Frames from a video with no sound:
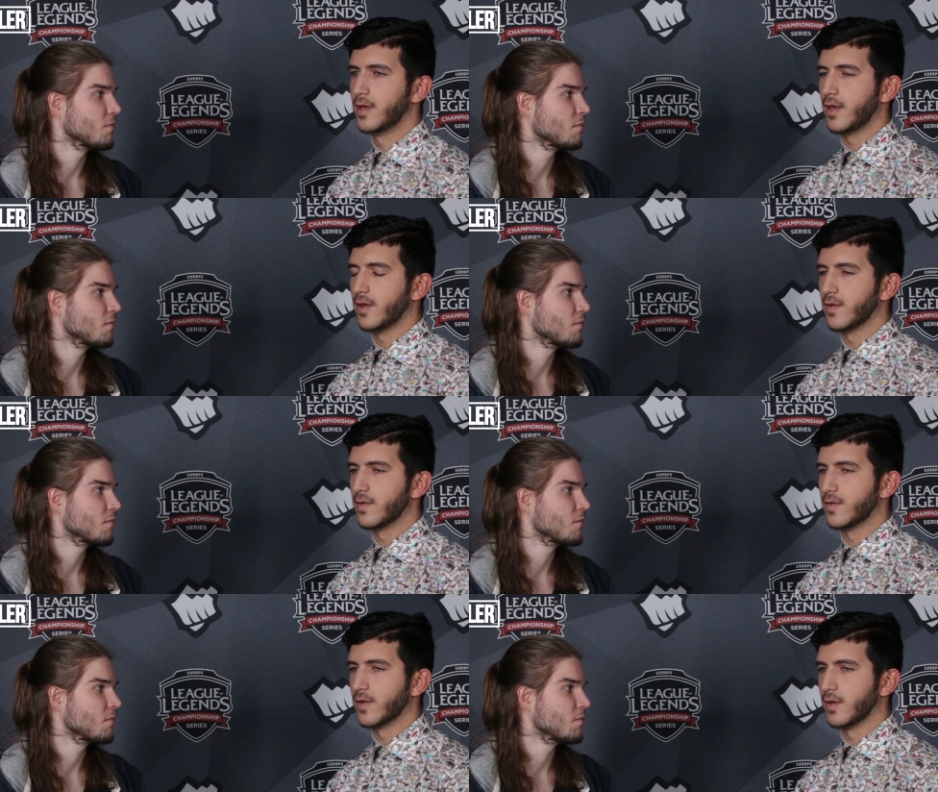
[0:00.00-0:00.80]
Speaker 1: He
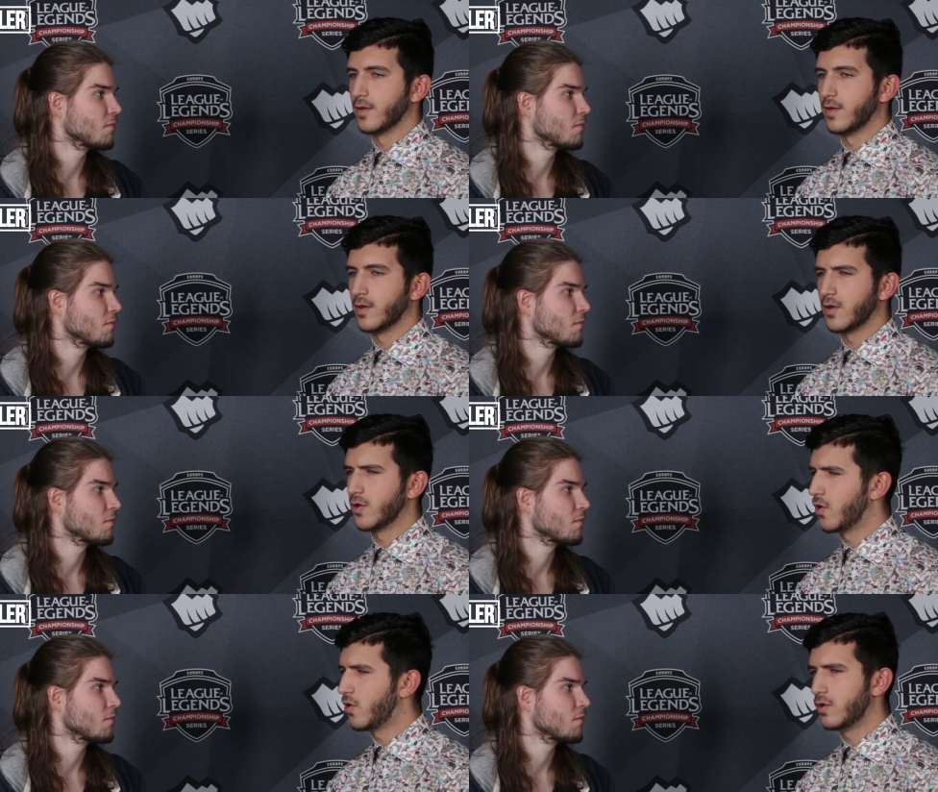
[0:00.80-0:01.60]
is uh,
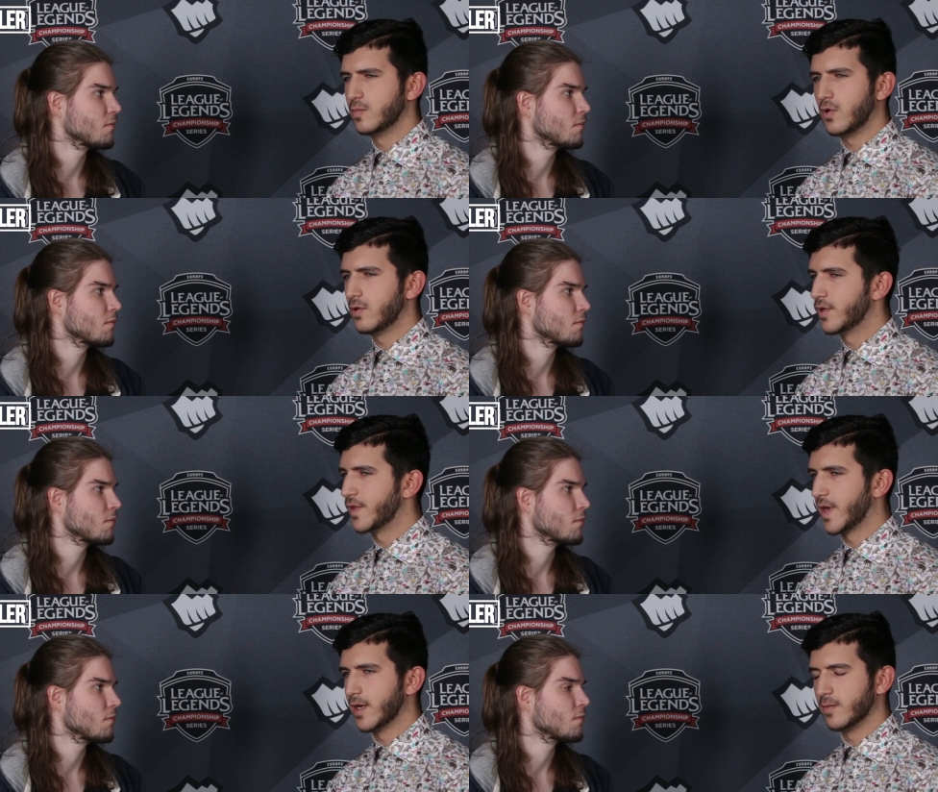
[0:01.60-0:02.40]
calm all the
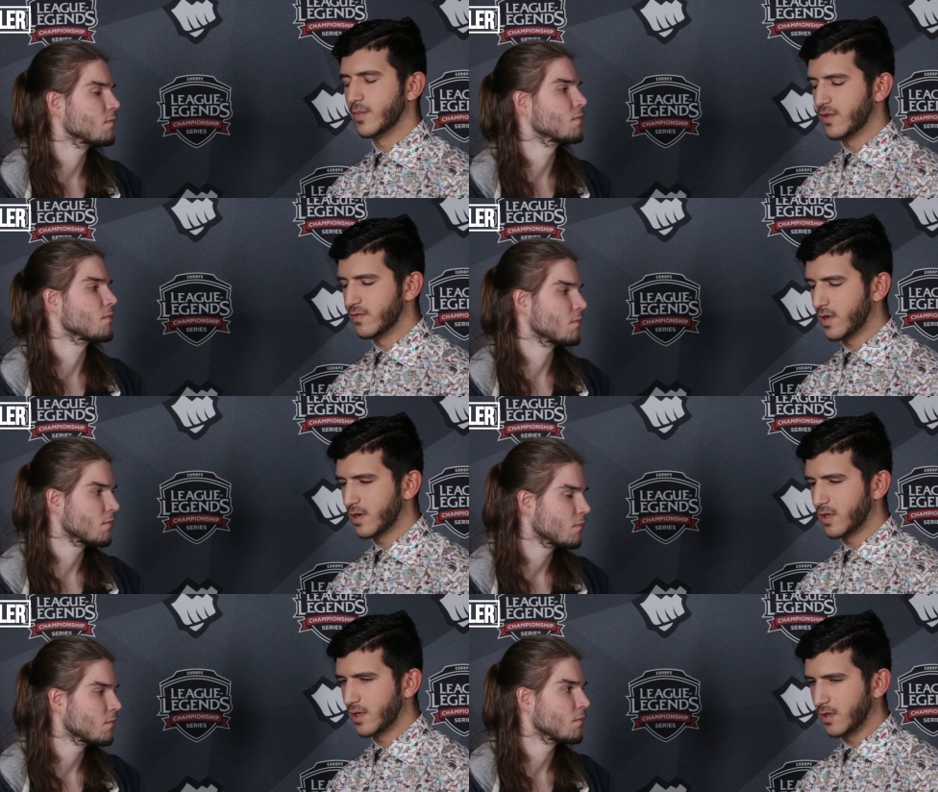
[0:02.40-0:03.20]
time. He's
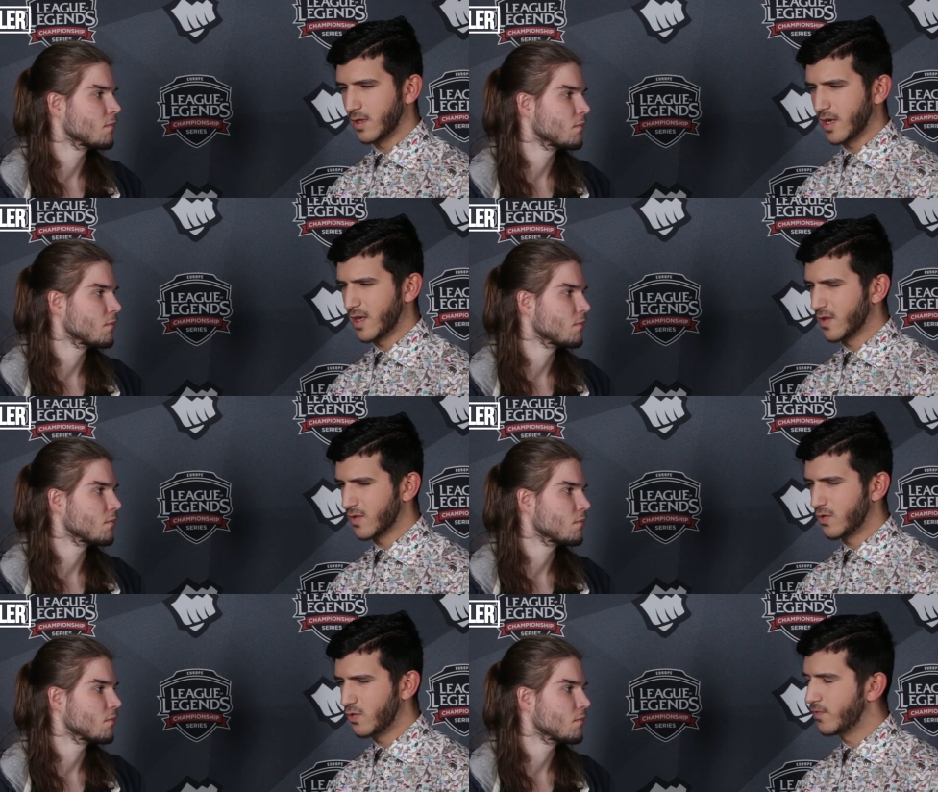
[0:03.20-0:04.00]
very, like, he
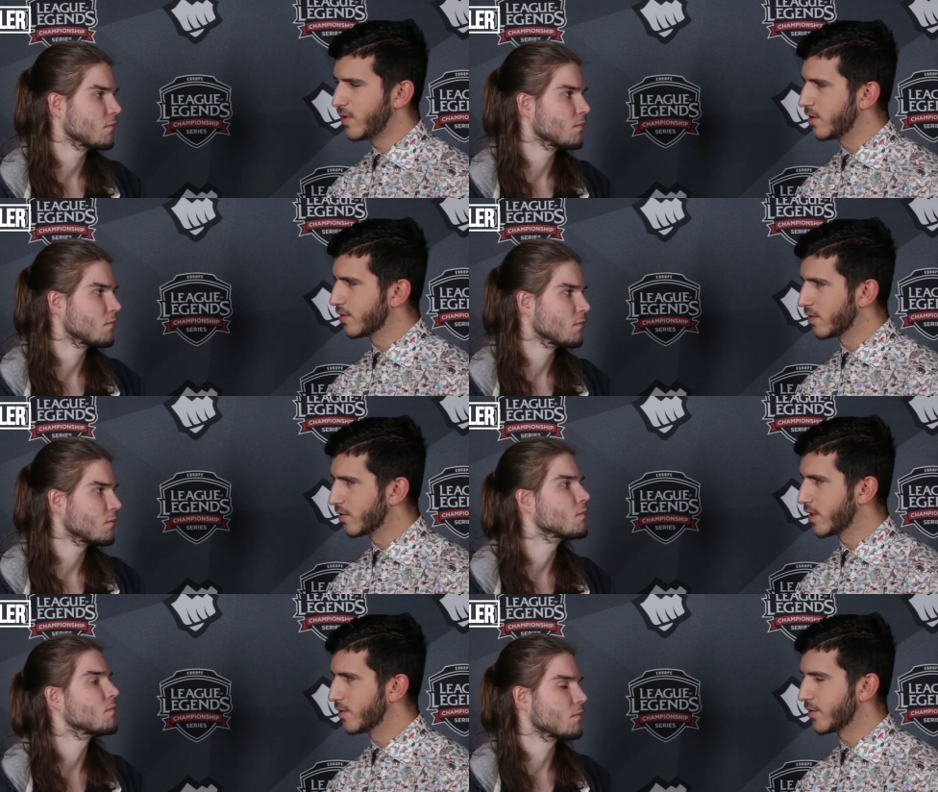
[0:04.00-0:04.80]
has two feet on the
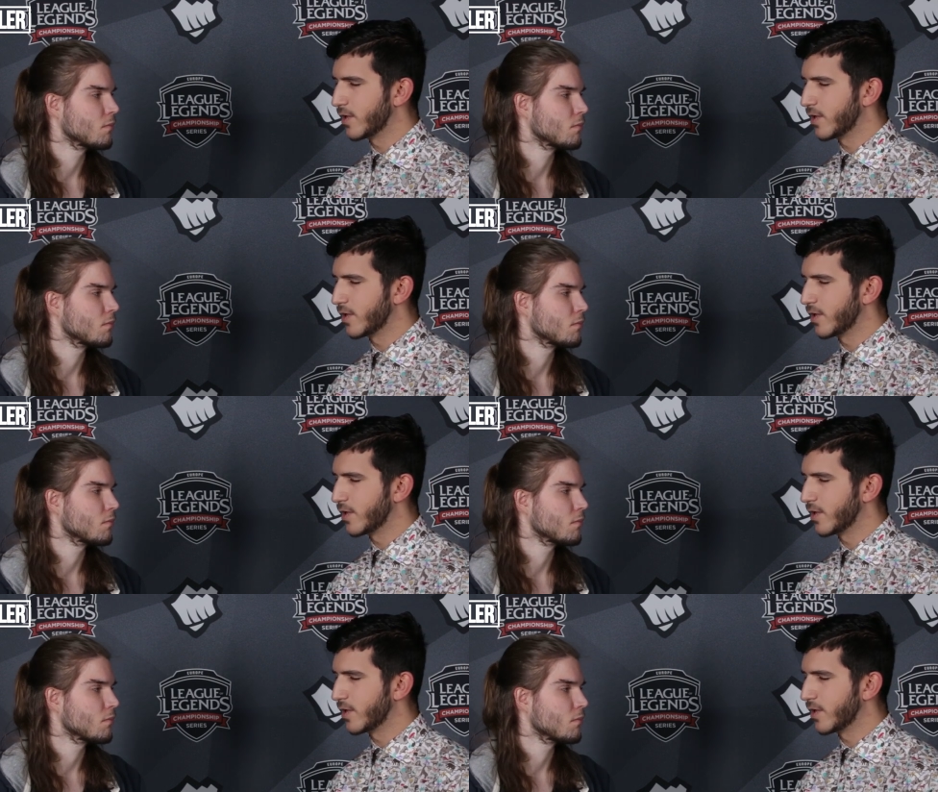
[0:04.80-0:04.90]
ground